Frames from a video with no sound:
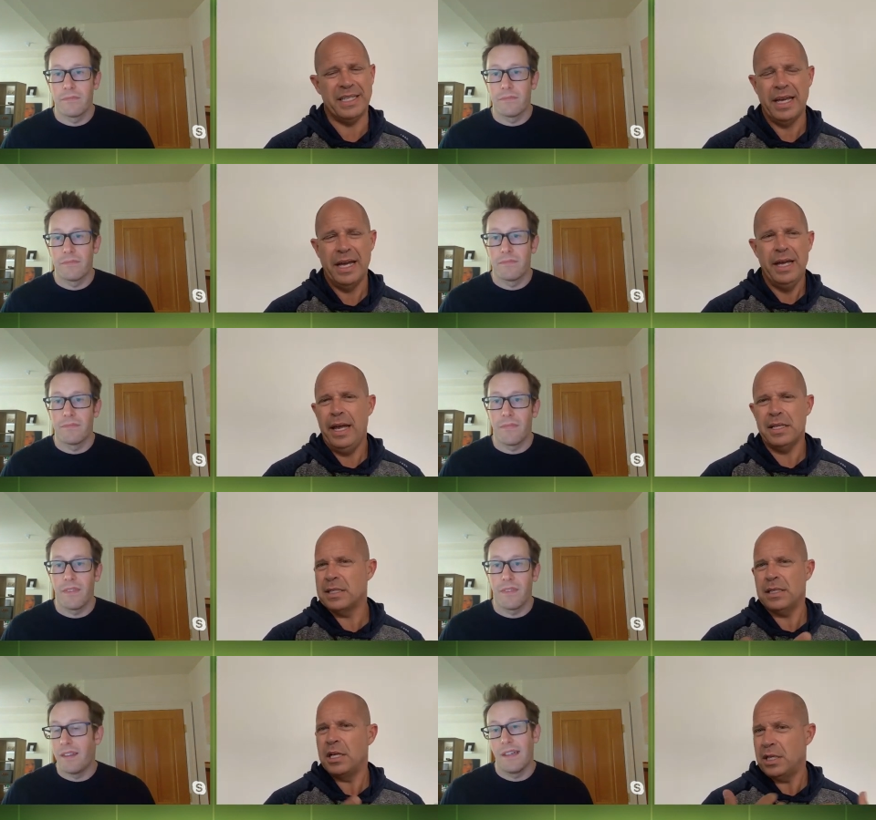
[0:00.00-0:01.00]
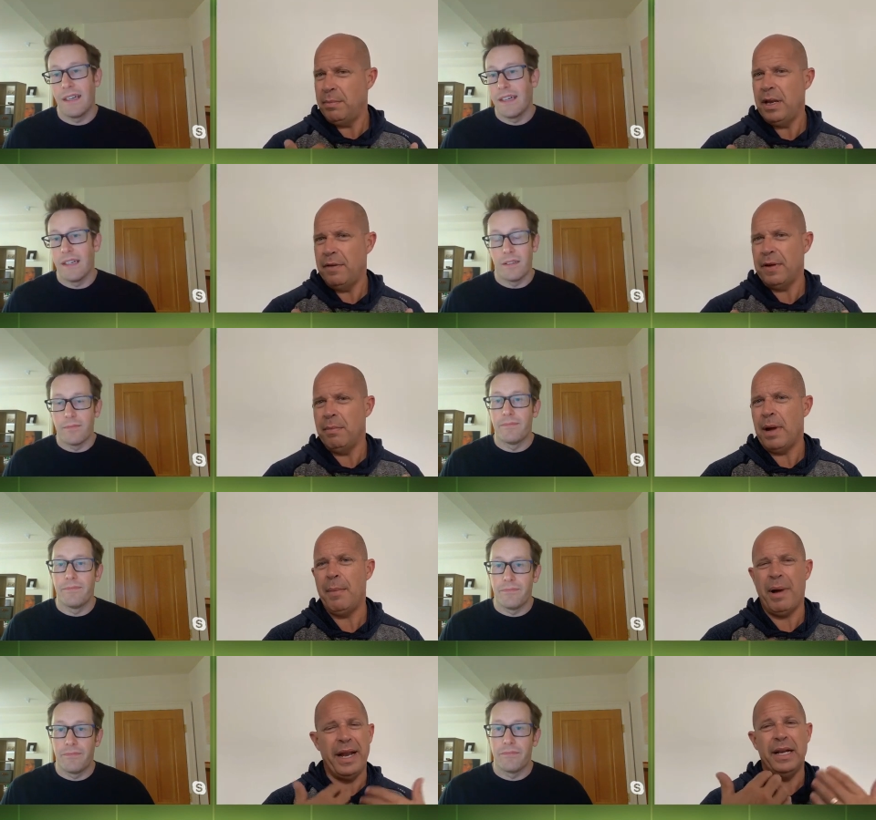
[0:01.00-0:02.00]
Speaker 1: I mean, it's such a, in
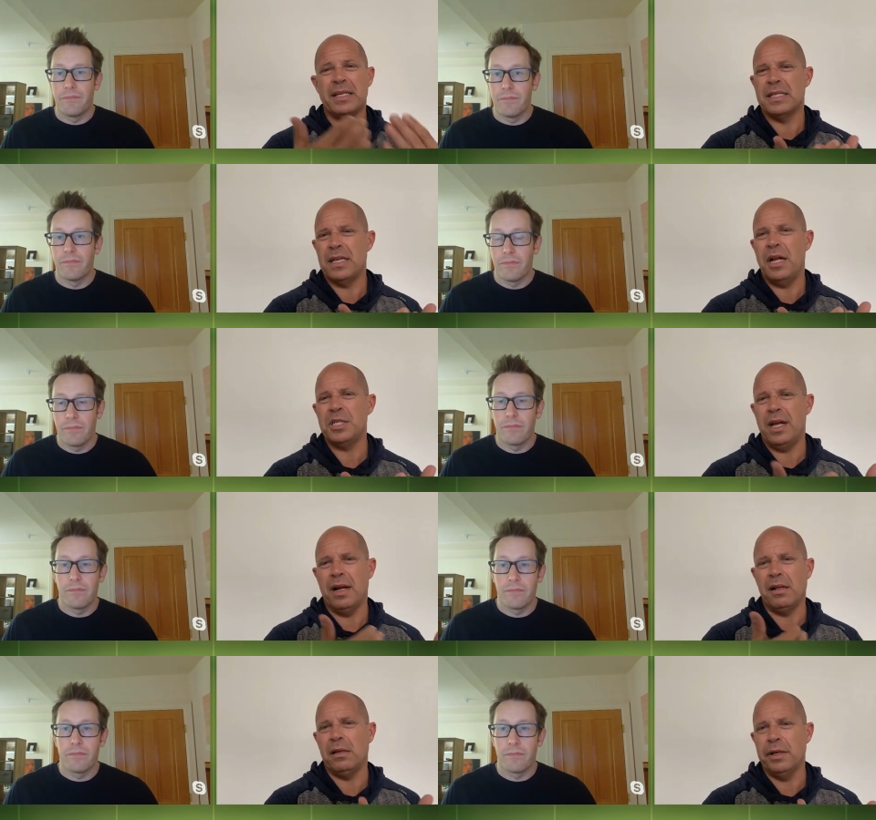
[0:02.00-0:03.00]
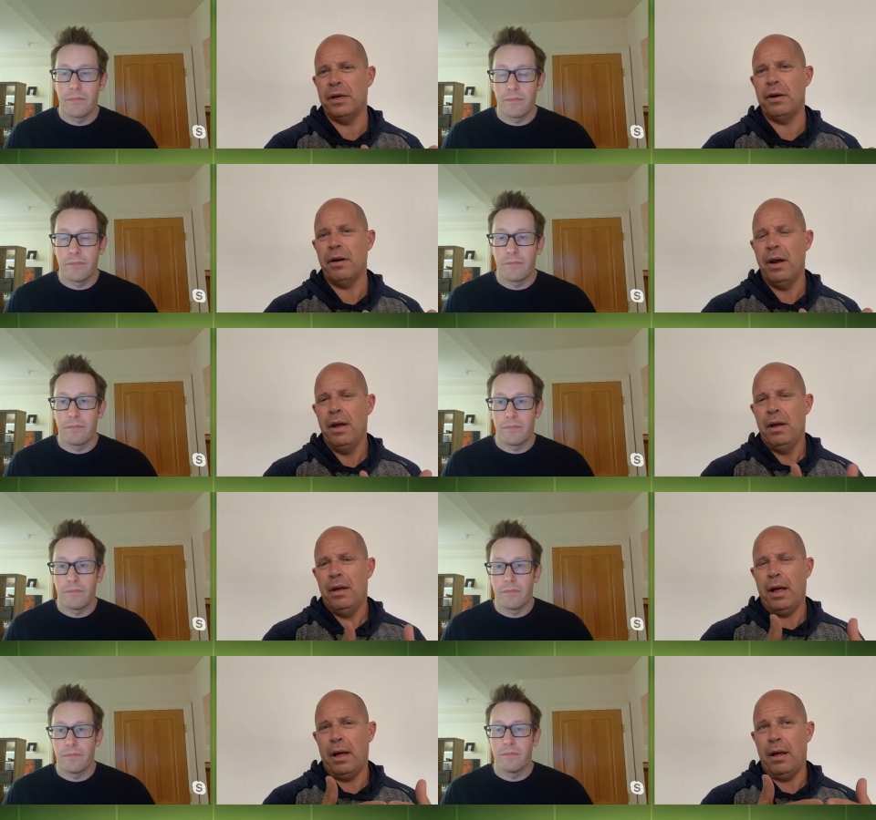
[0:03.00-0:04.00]
my mind, it is such a clear,
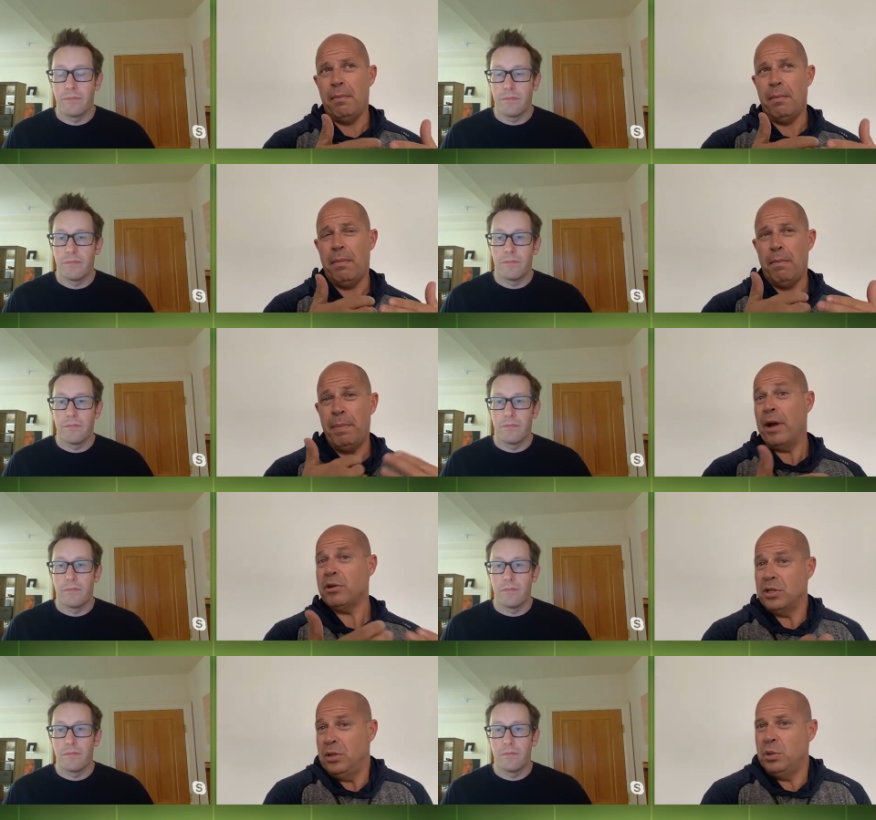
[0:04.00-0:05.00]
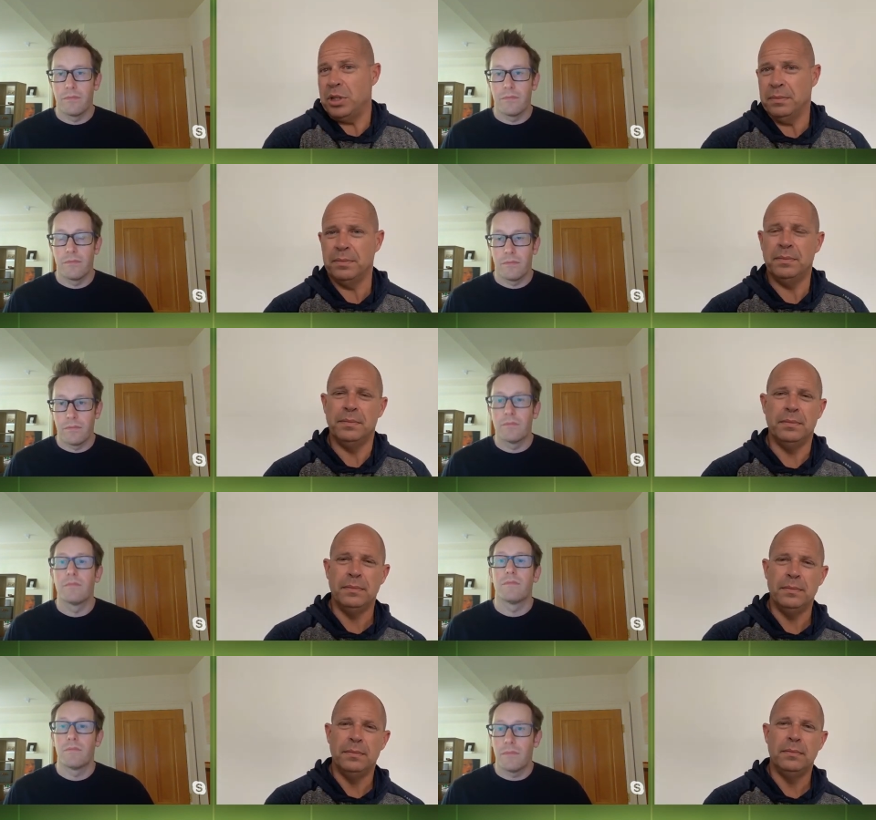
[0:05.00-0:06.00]
better solution.
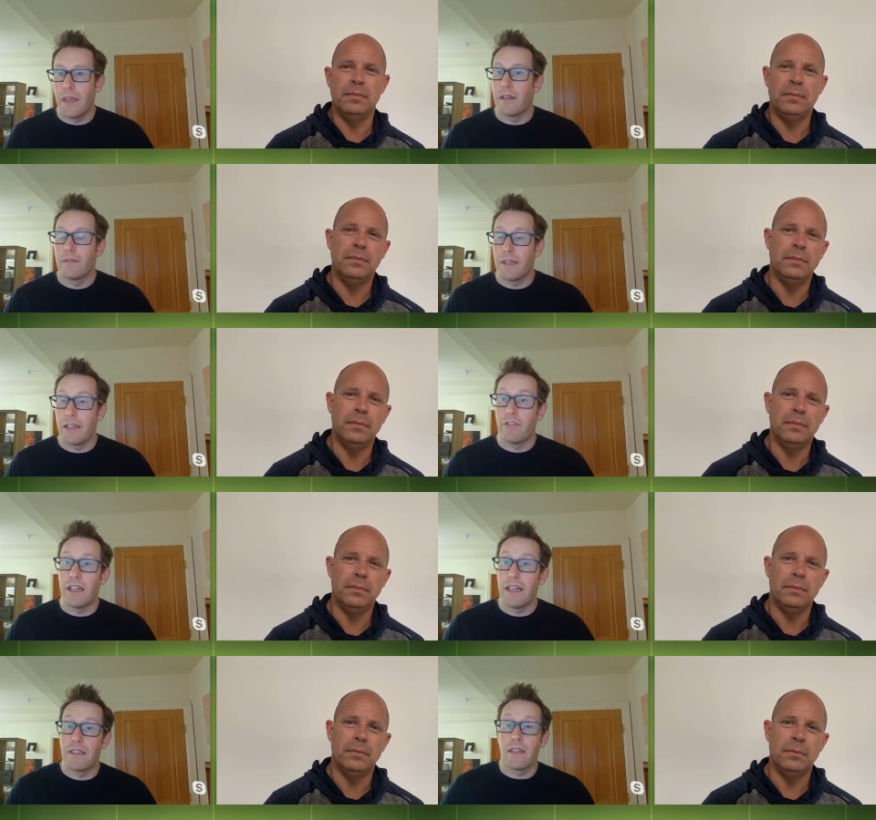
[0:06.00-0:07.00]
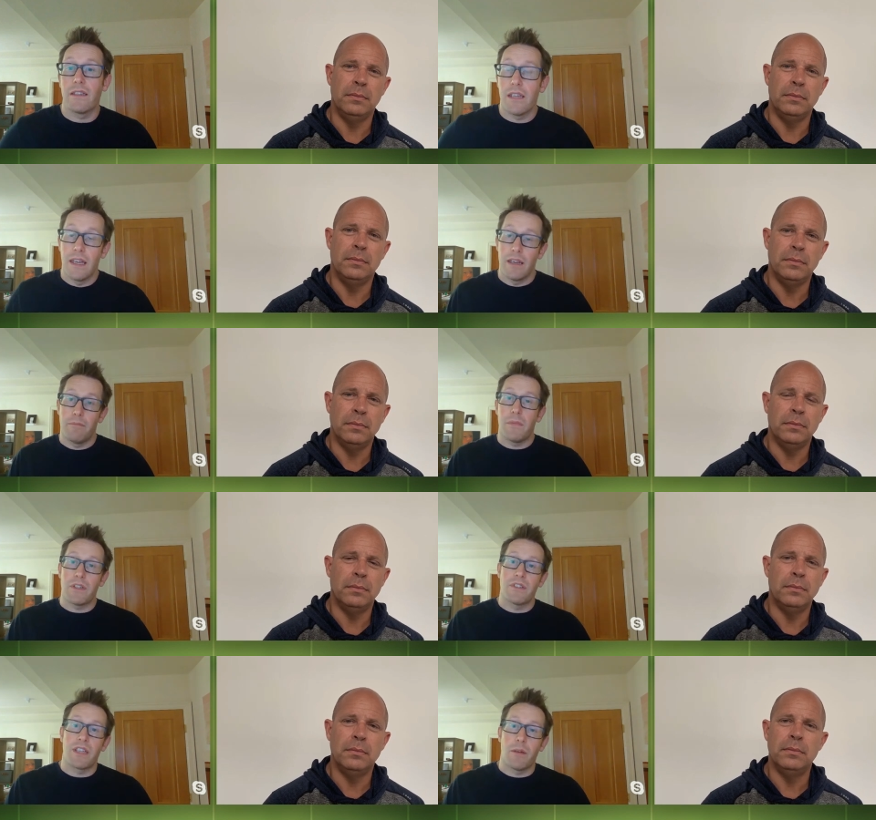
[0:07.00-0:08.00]
Speaker 2: Yeah, it really is. It much the
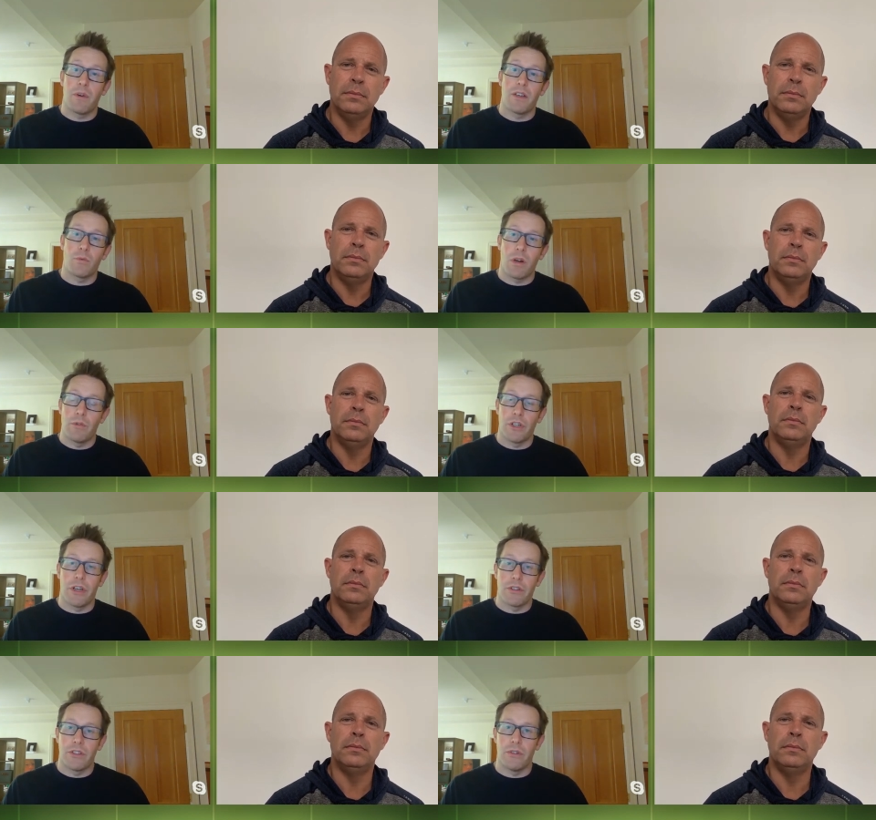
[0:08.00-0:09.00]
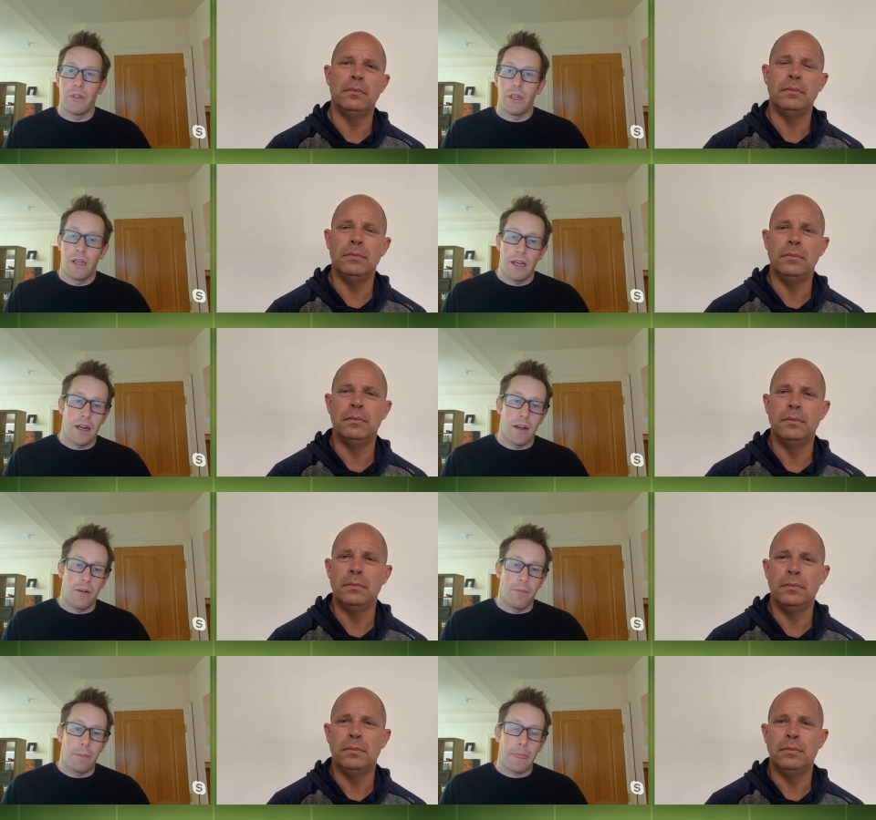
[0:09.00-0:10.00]
same way as why would you go to
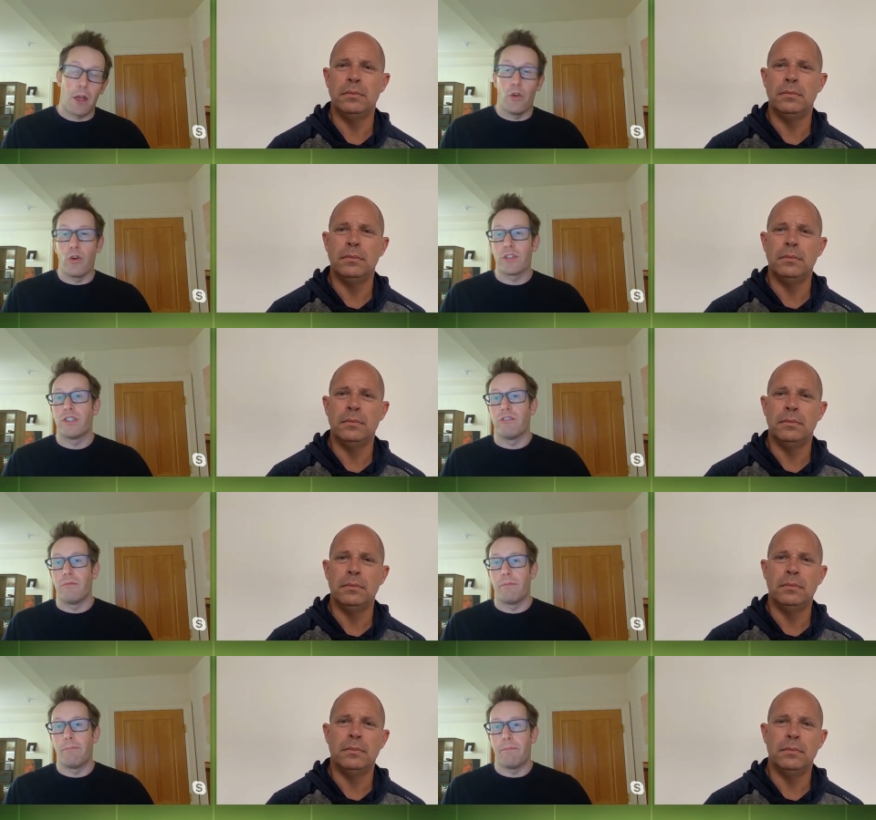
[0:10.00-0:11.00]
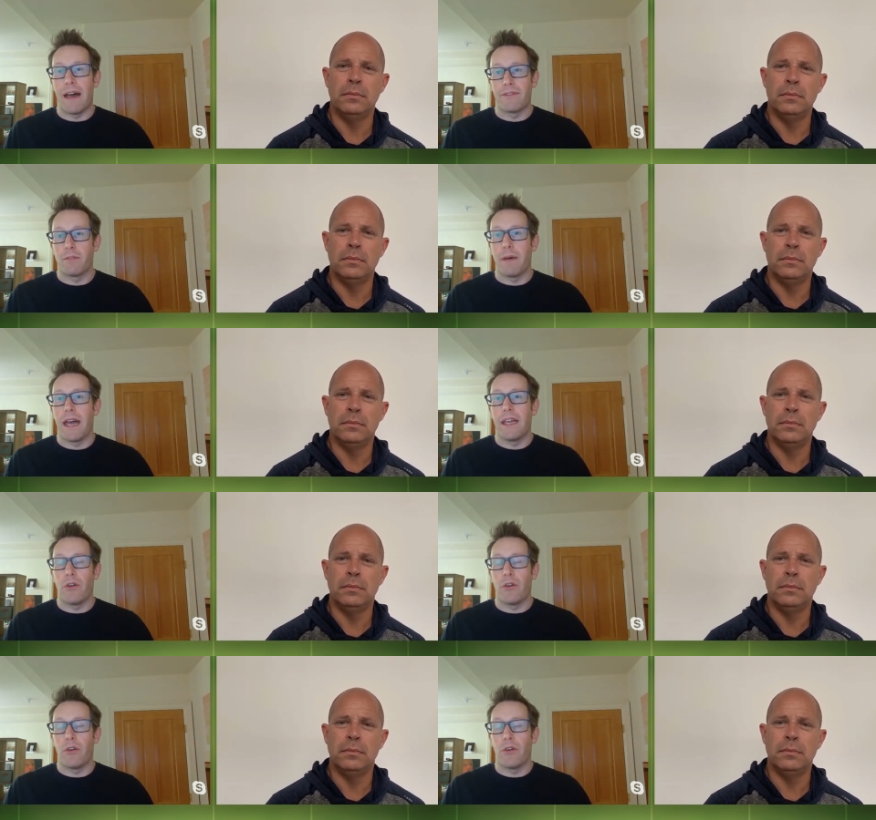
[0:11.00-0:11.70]
an Okta and have to pay on